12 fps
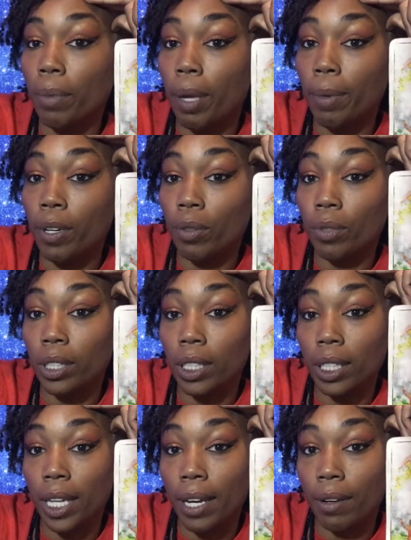Maybe you're
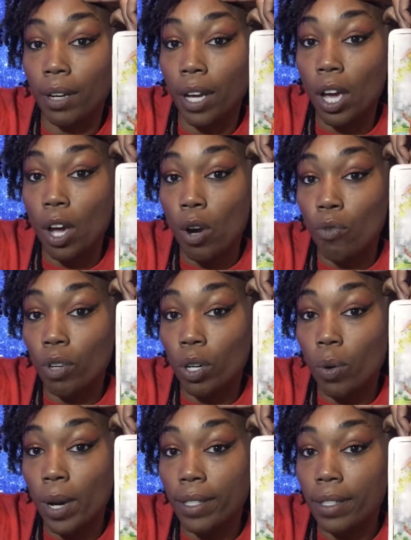really like
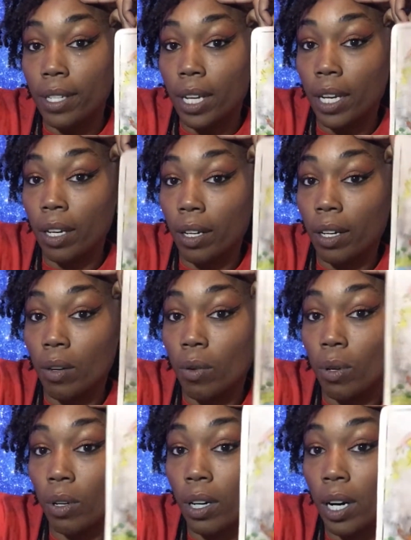requesting
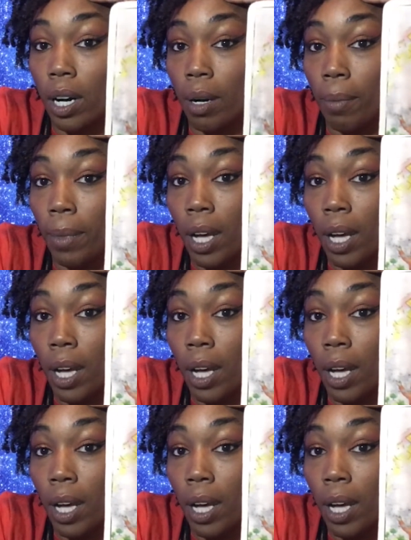or